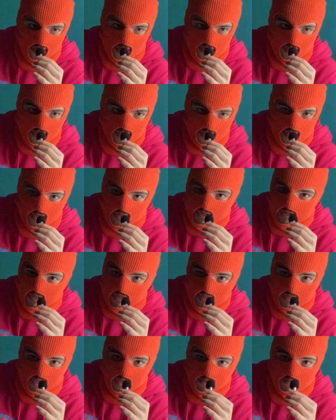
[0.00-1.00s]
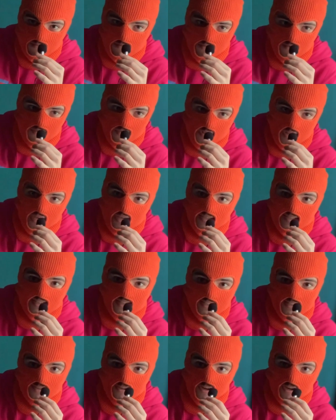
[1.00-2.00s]
It's just him
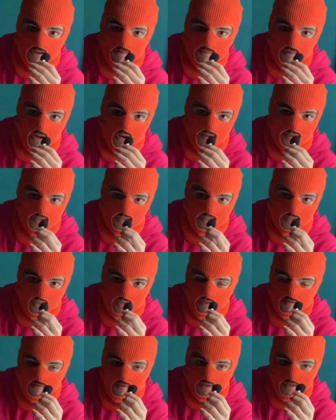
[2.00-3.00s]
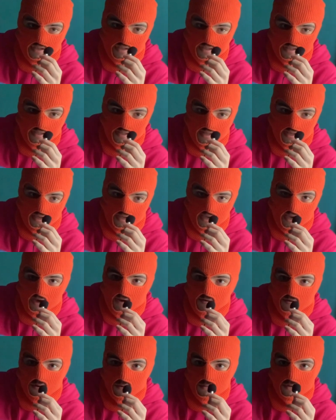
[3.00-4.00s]
flexing and talking about how successful he is and like
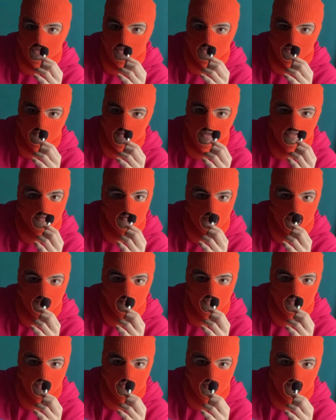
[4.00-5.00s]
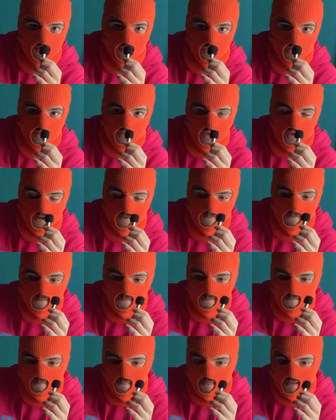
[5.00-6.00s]
how nobody should mess with him and stuff like that.
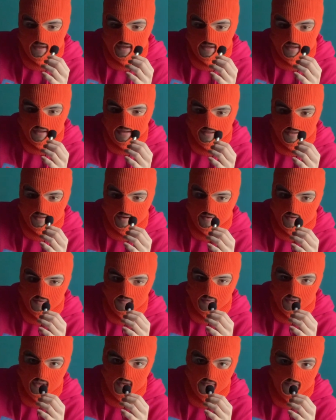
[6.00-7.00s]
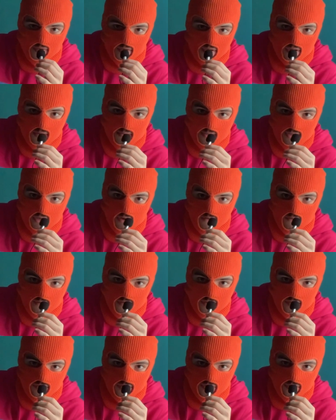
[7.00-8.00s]
So he's really feeling himself in
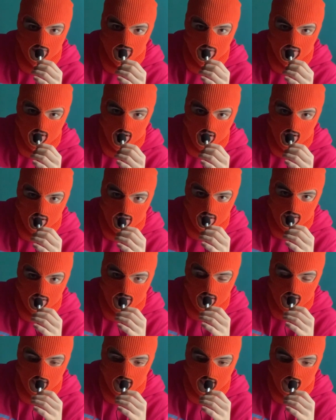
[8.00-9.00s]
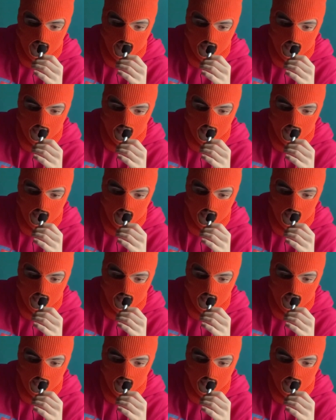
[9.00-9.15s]
those two songs.